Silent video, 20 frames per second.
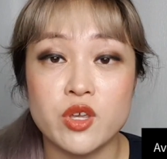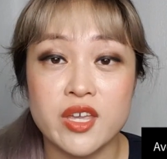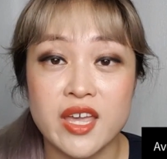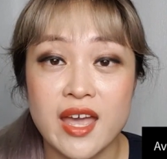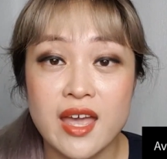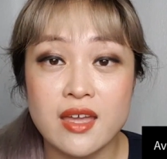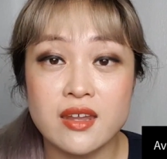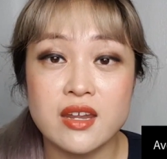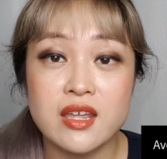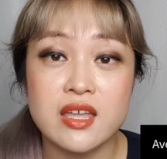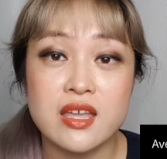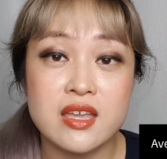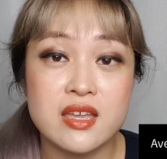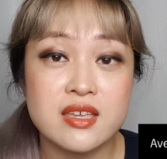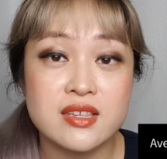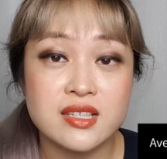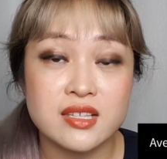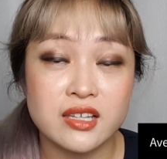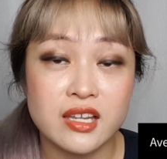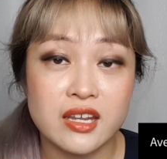you get
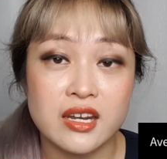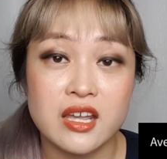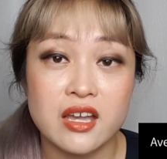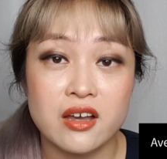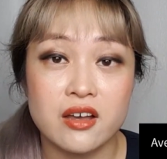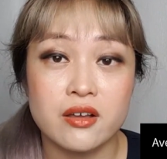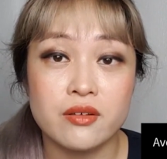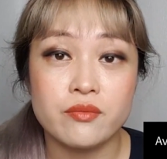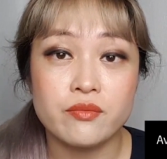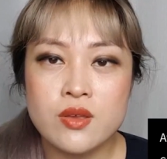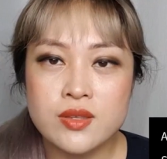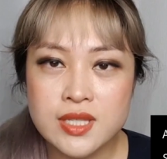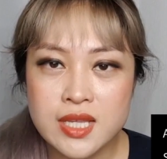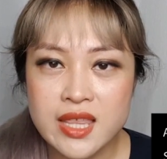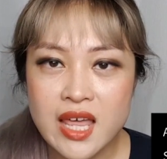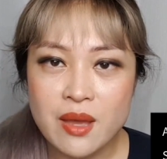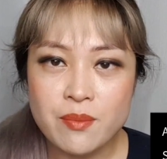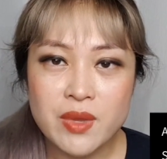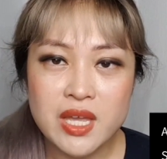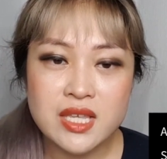is linear.
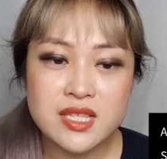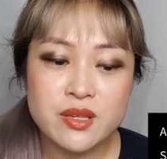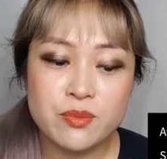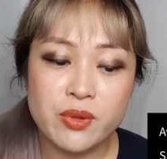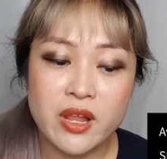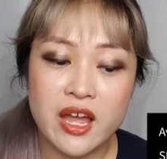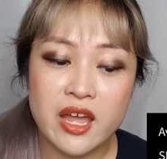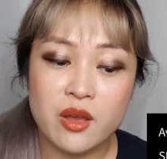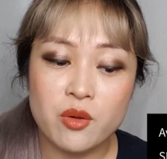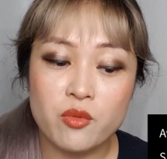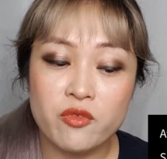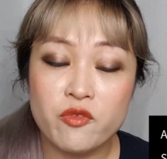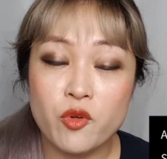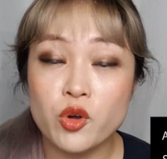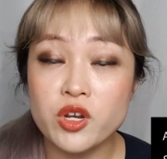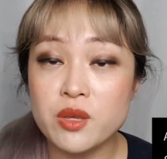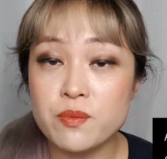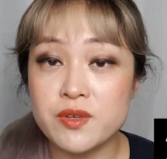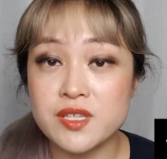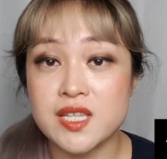So that means applying
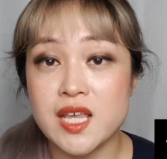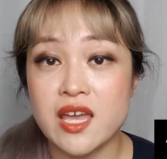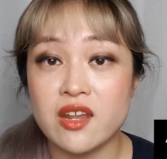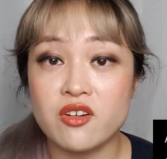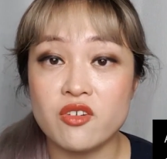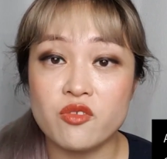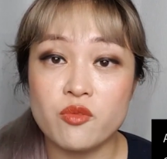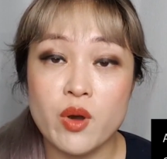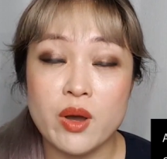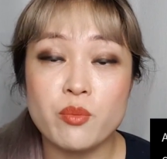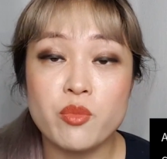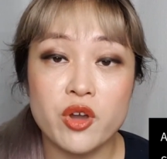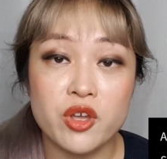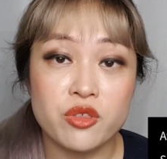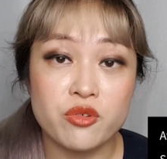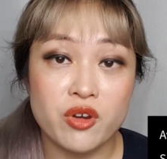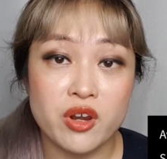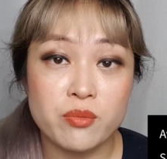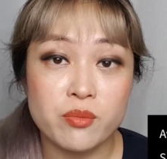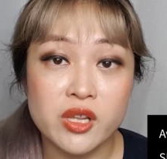40% of
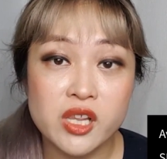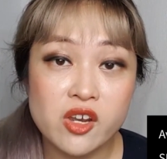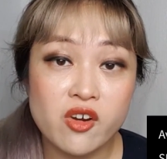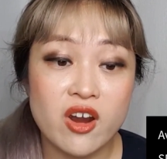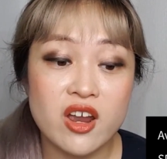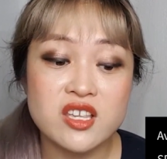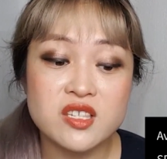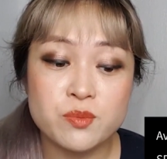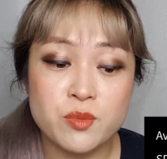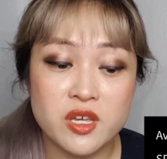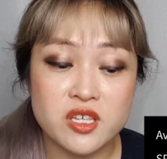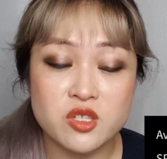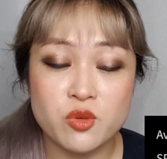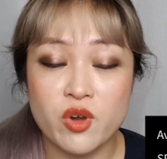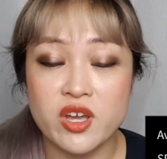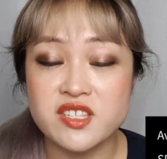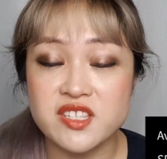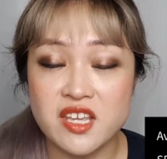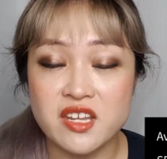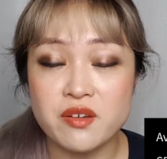1.3 milligrams per
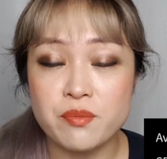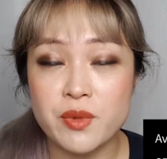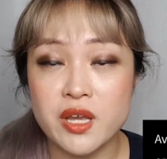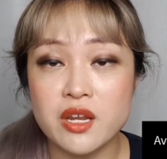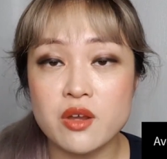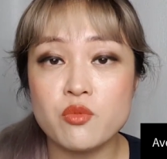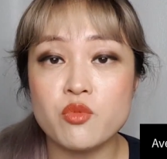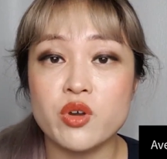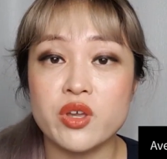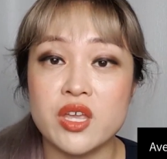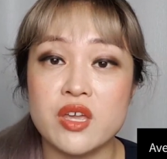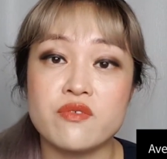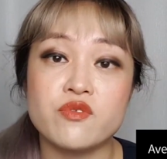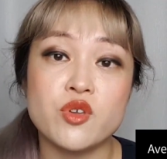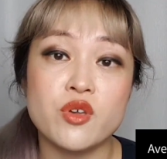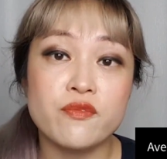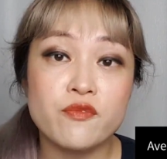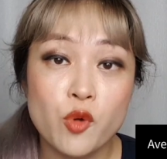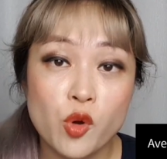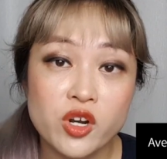square centimeter will give
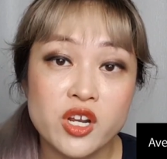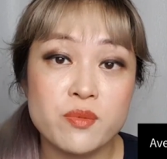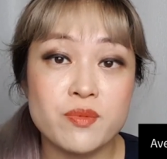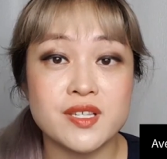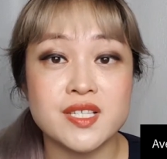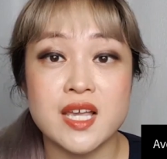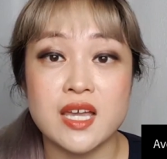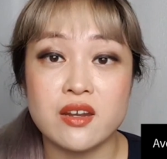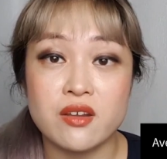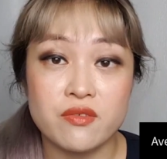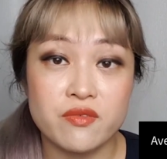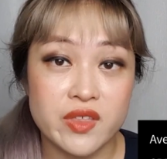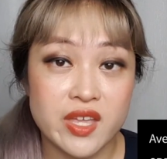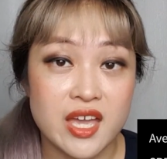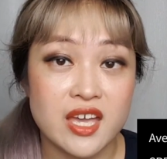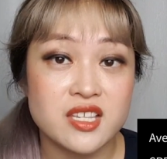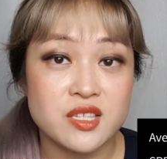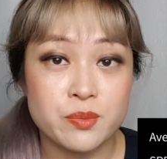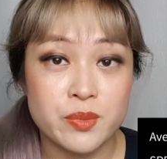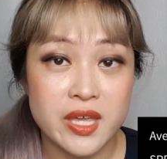you 40% of the
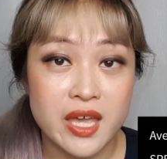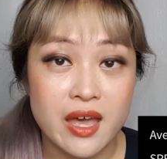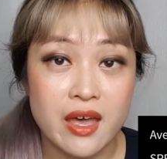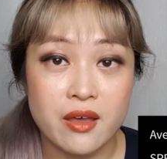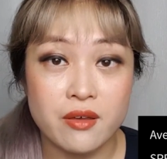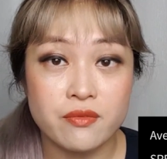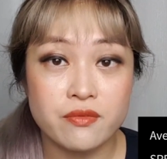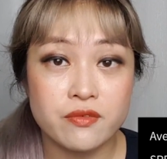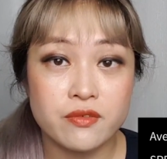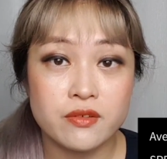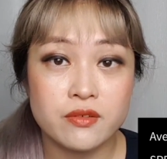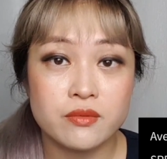SPF.